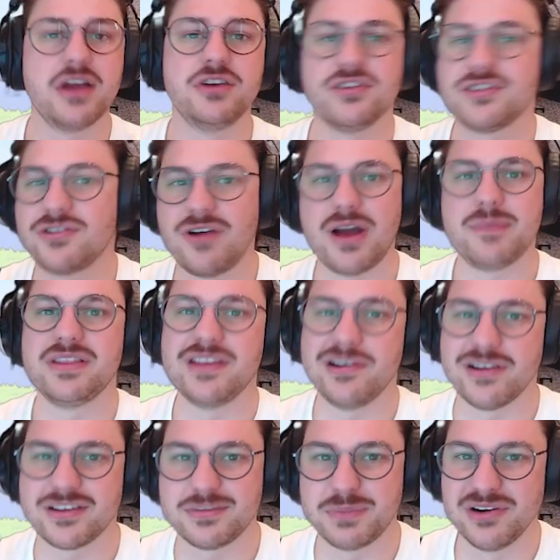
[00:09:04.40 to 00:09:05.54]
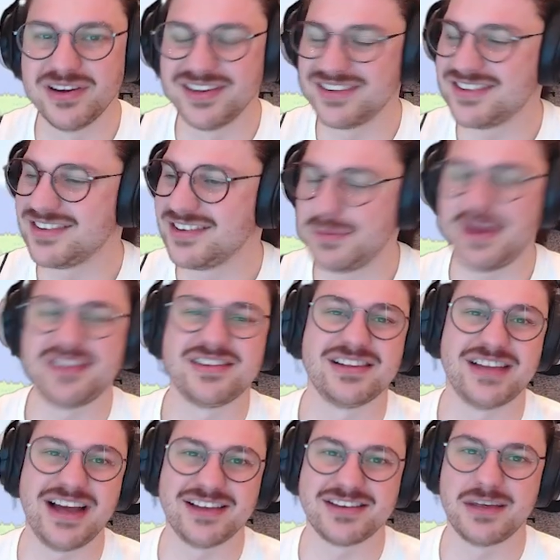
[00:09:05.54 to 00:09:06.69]
in describing their experience, you're
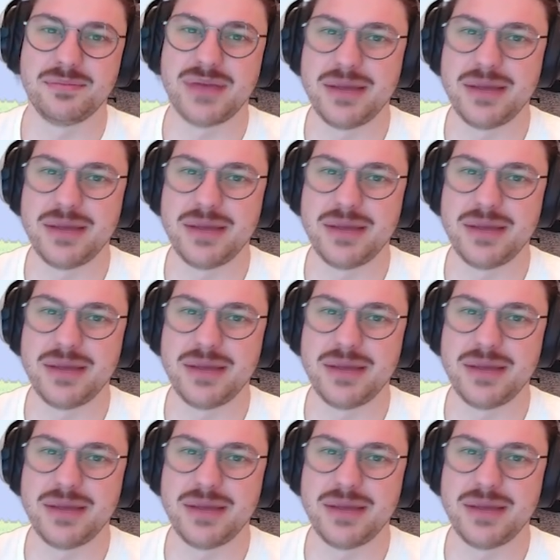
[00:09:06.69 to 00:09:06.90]
basically asking